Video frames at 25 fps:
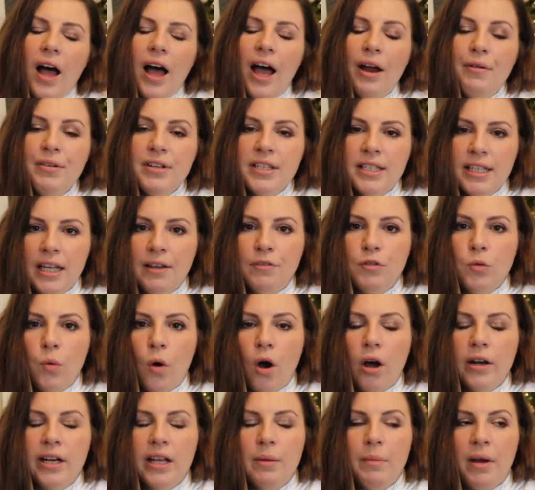I received
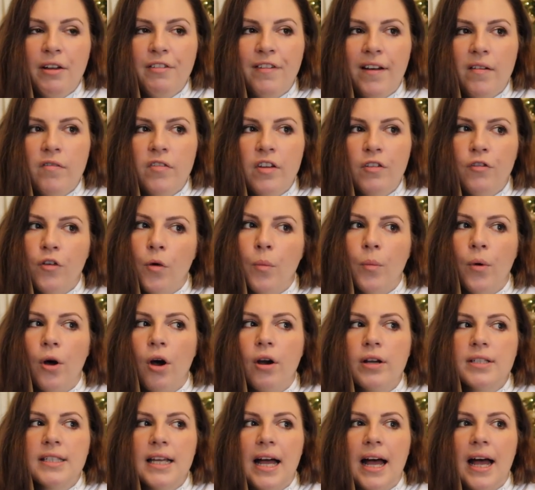one in my FabFitFun
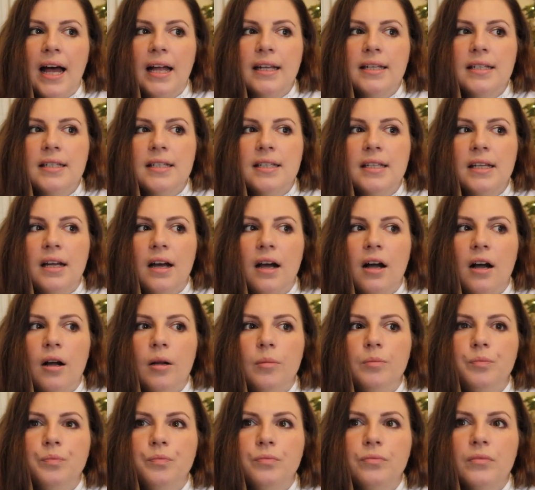box and
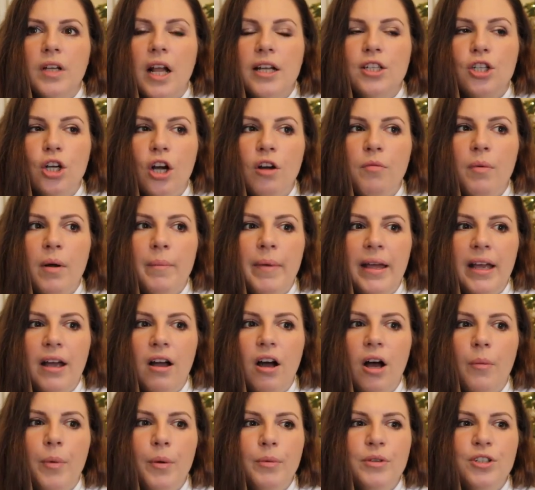I took off my
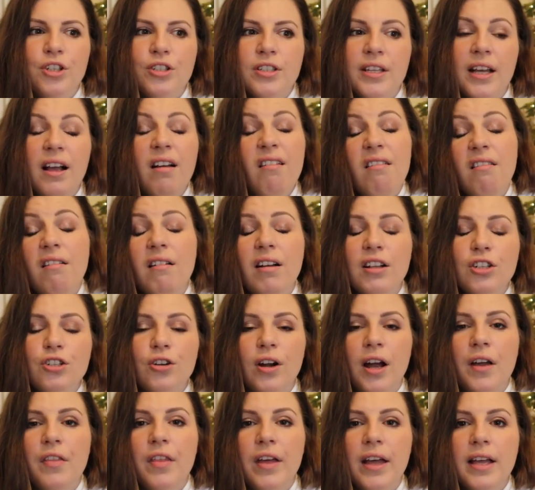makeup. It was just like, oh, I'll
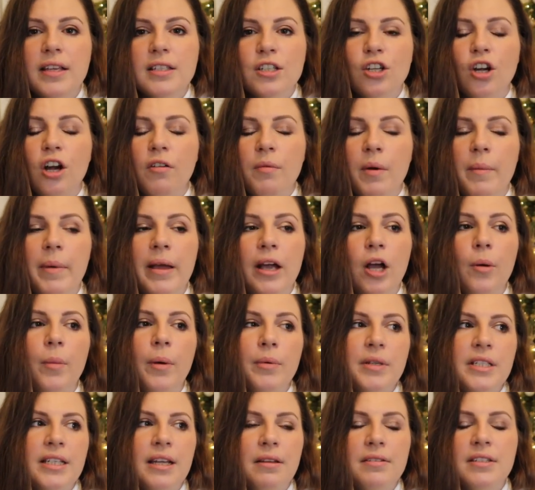try this. Took off my makeup.
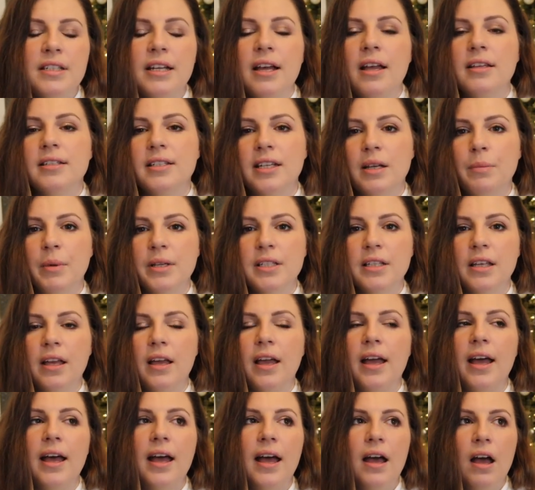I was downstairs, did my
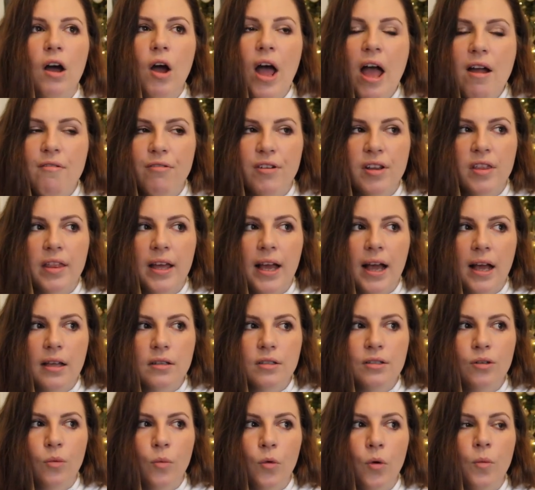skincare, everything
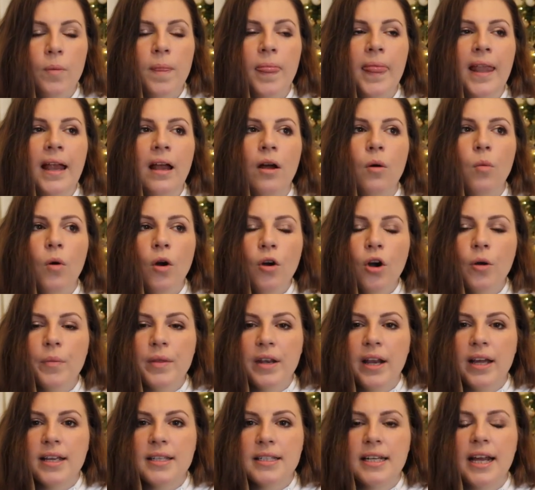as normal. Woke up
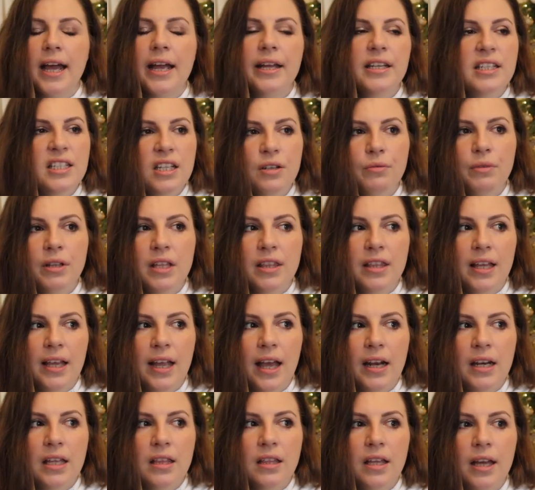the next day, didn't really
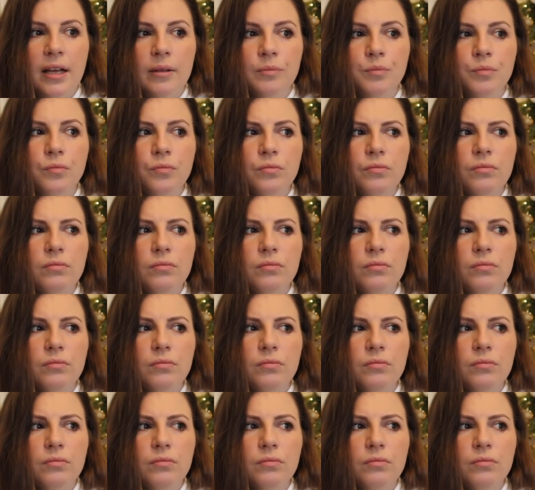think anything.